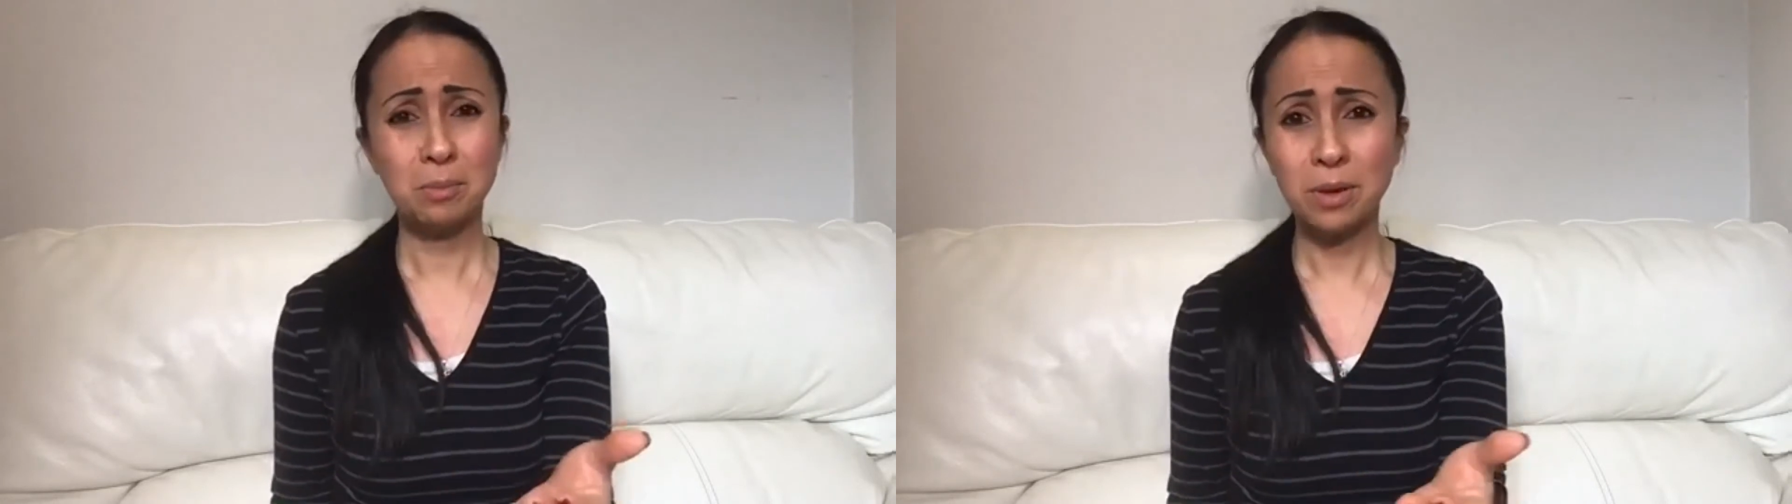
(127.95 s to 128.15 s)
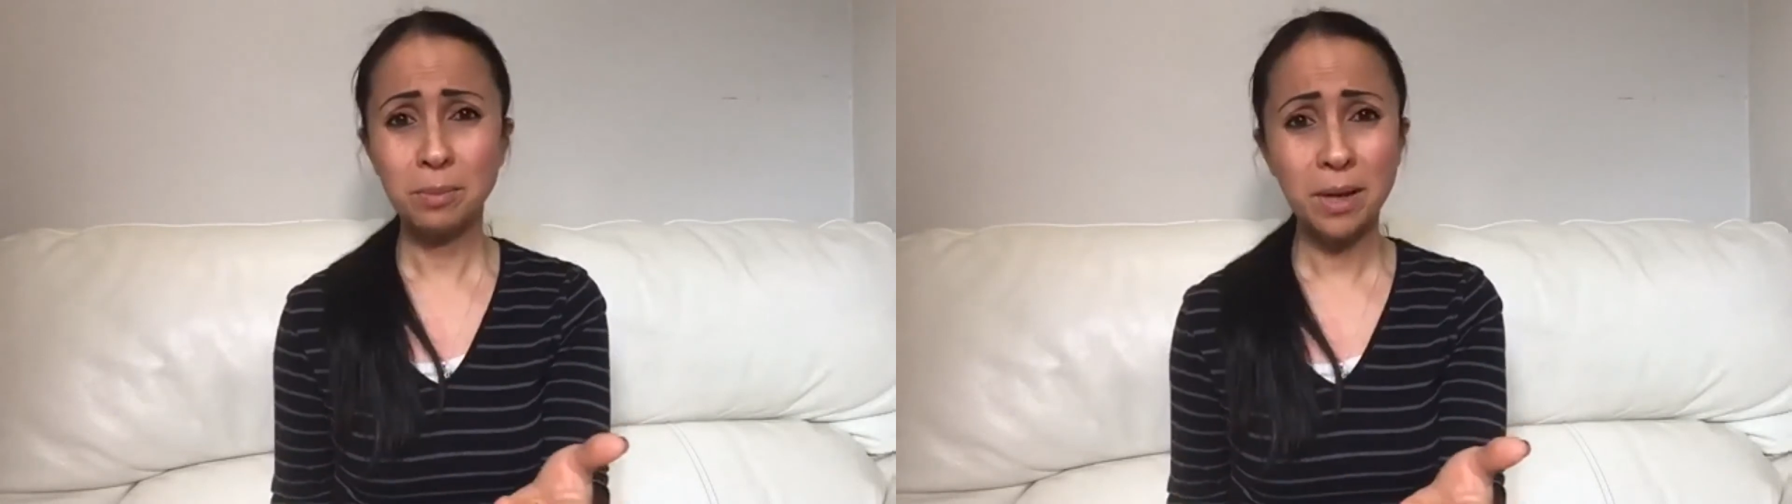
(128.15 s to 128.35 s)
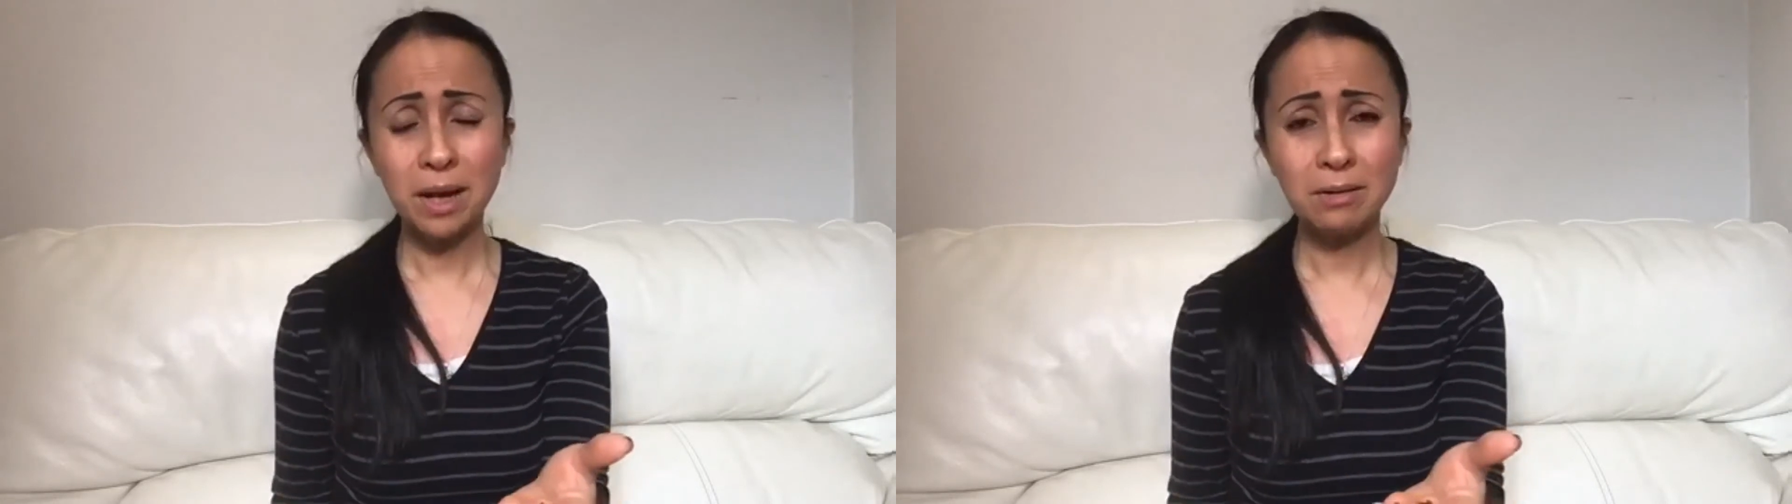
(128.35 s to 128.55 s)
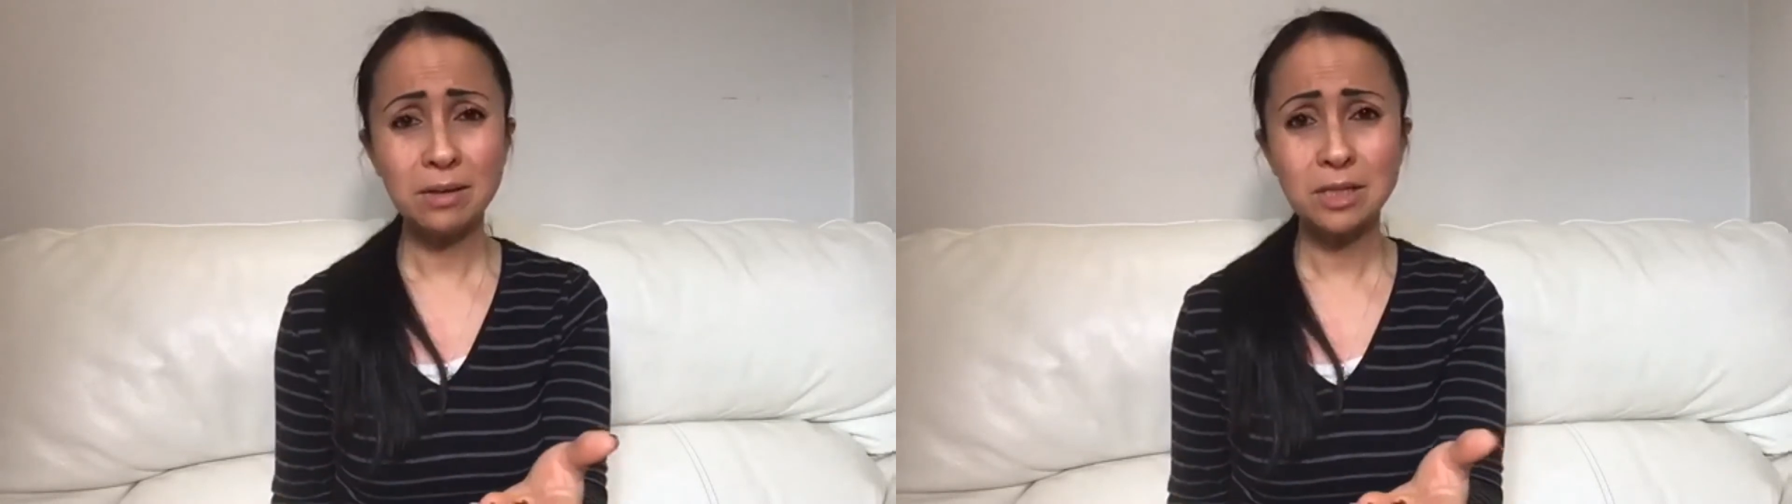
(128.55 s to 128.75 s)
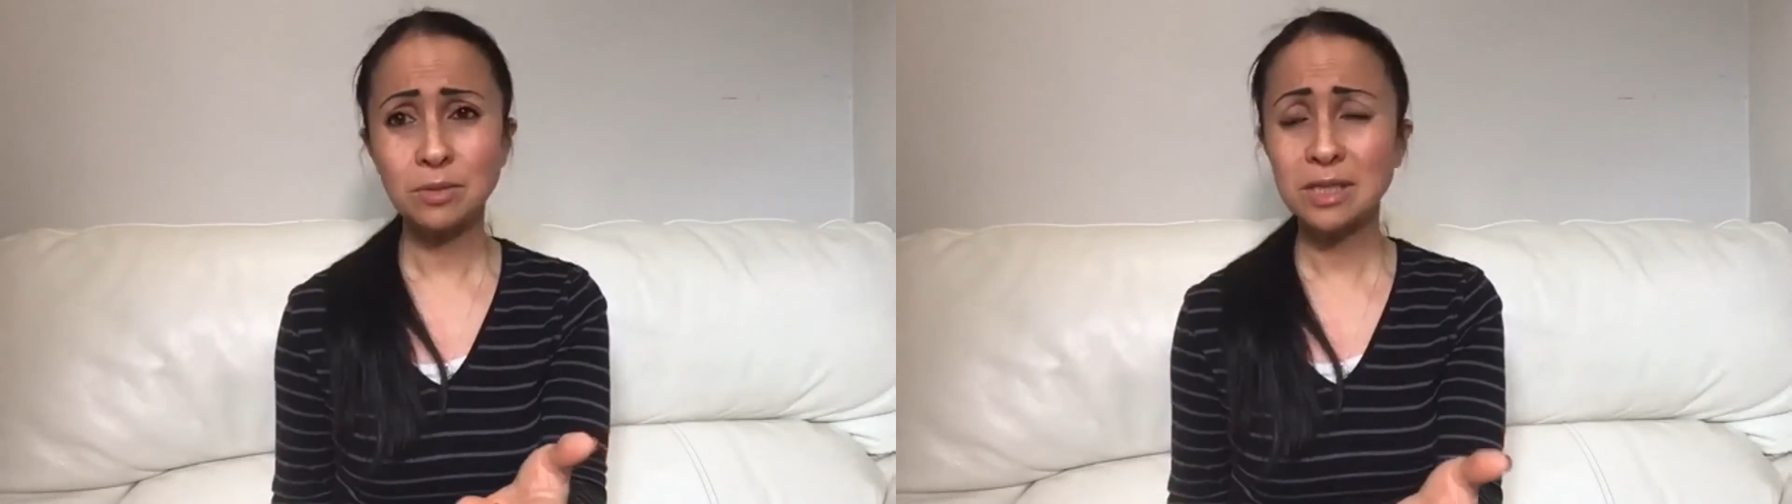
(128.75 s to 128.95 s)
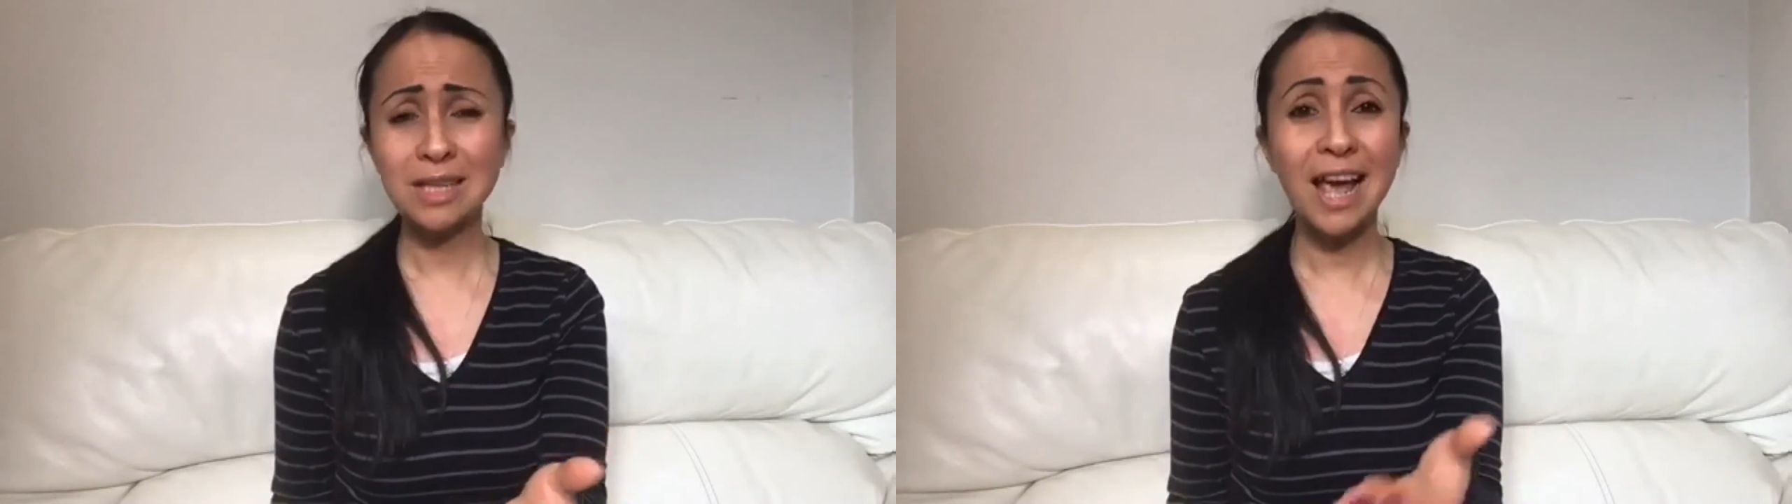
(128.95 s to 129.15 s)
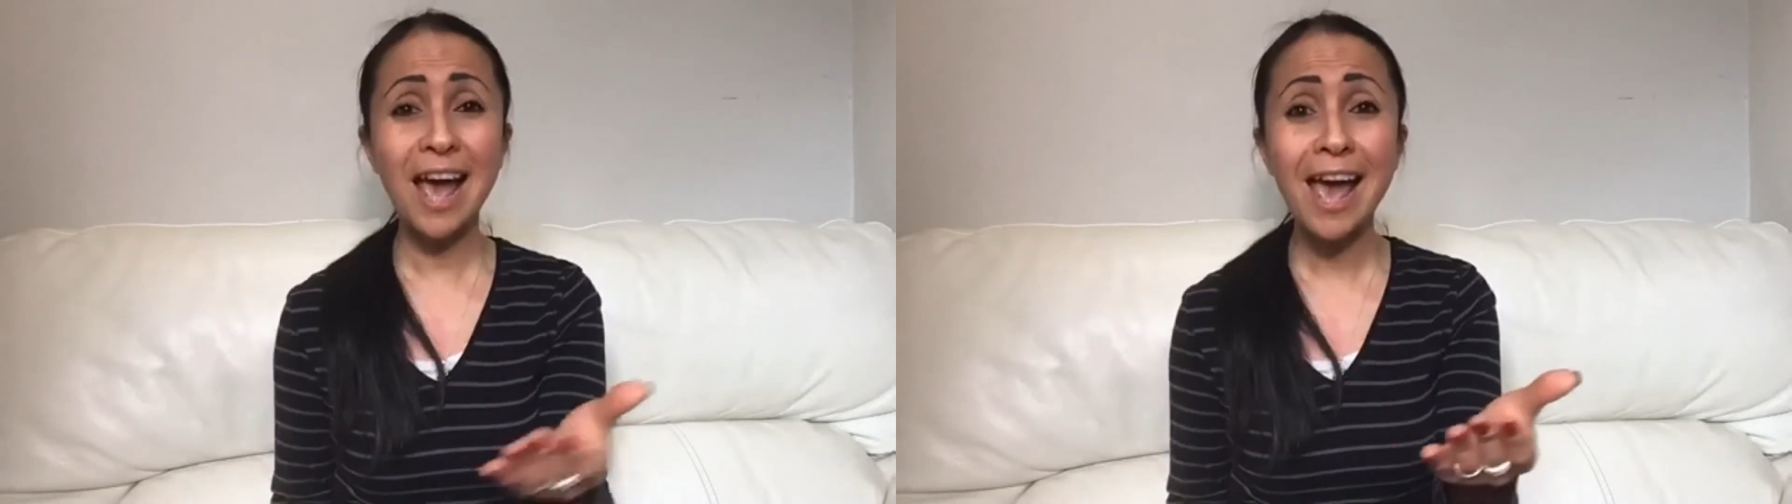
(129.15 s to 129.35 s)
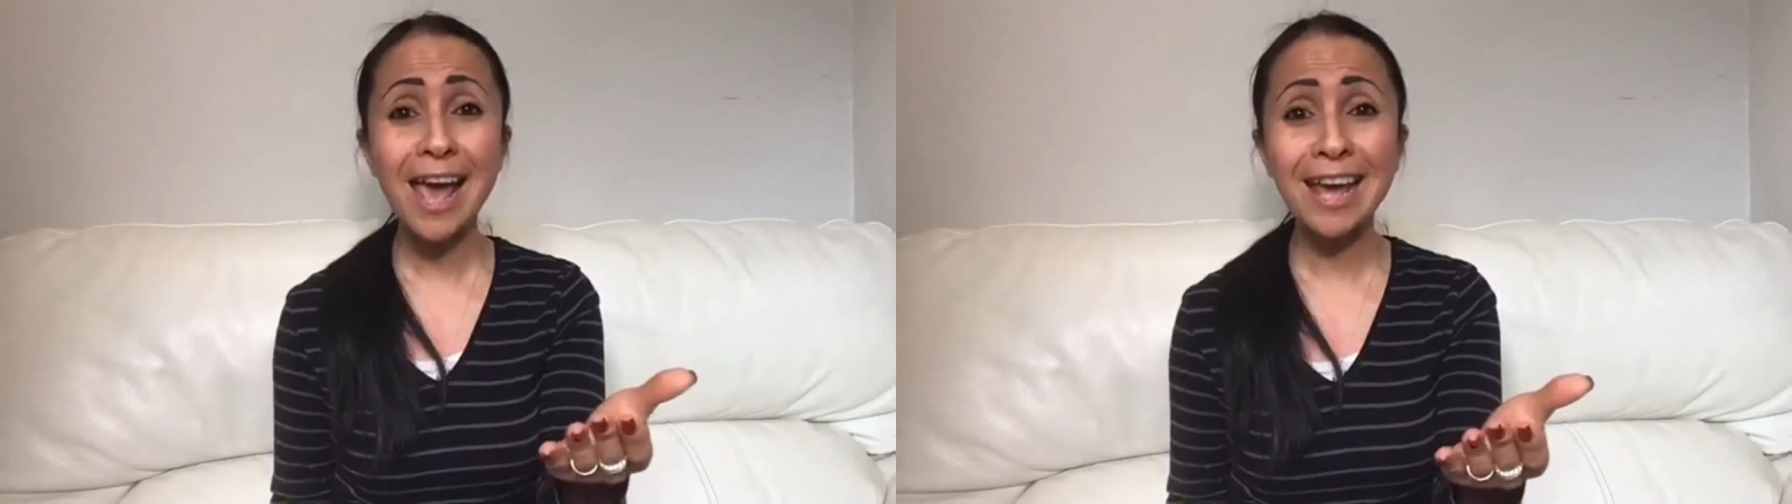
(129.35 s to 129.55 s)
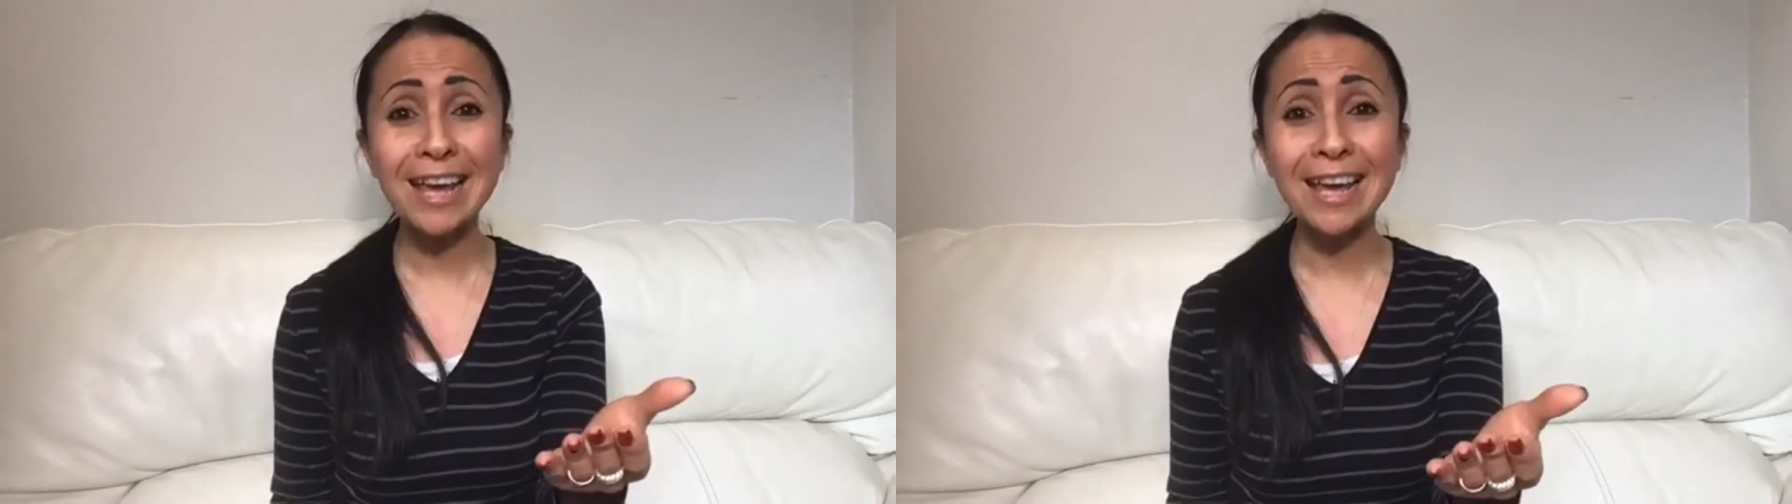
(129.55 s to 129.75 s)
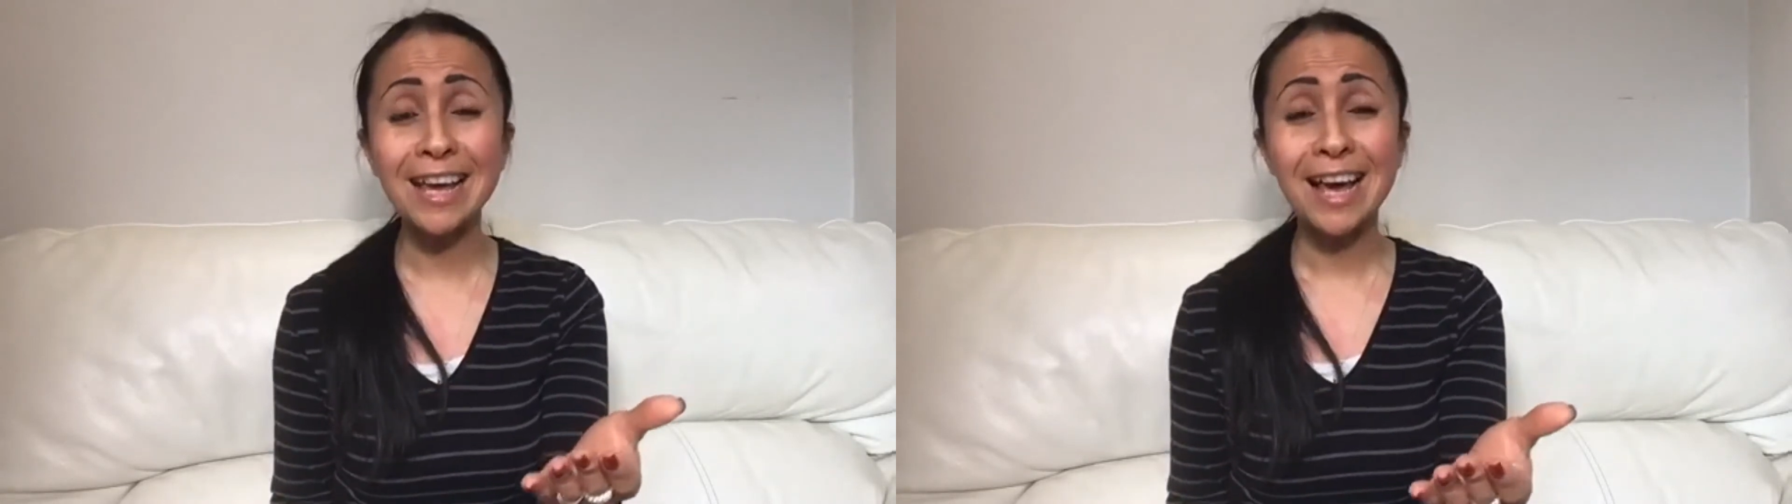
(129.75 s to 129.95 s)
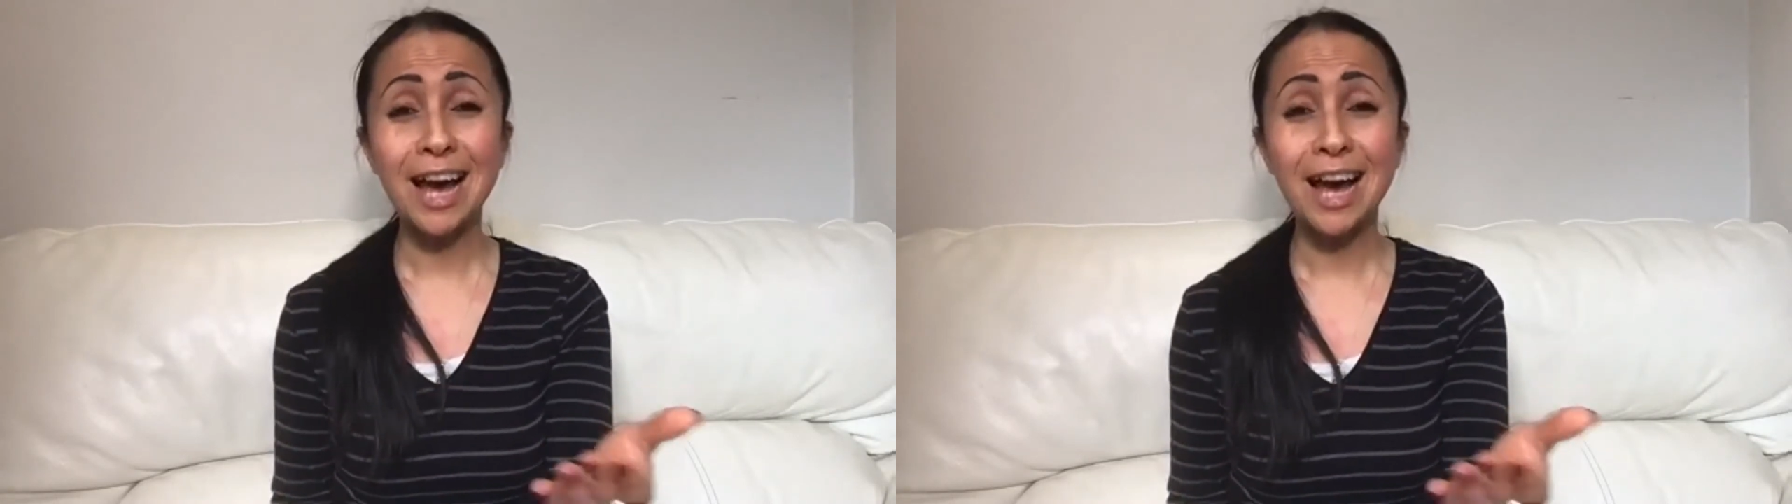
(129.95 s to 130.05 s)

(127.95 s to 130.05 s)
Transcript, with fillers: my parents would say hey